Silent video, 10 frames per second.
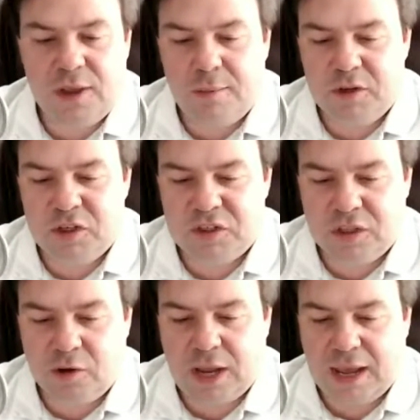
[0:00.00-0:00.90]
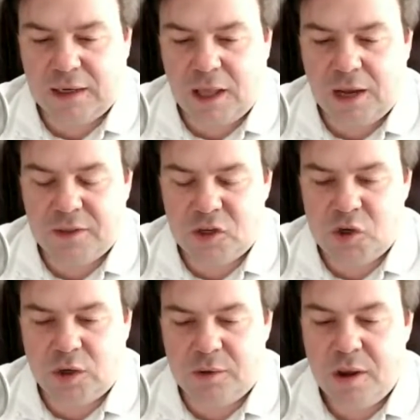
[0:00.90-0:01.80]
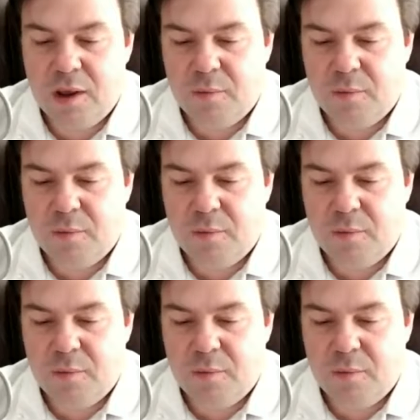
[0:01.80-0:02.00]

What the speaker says: images in their catalog that you can